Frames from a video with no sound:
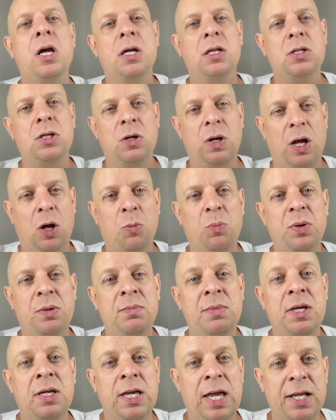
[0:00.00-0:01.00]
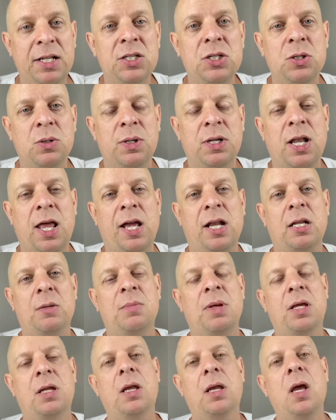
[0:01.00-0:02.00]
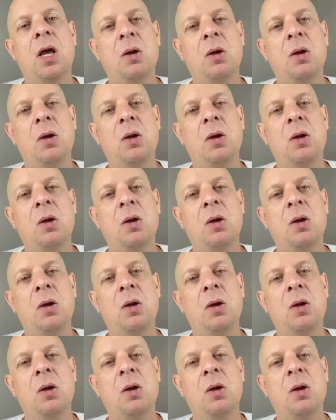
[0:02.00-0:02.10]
to help him get to enlightenment,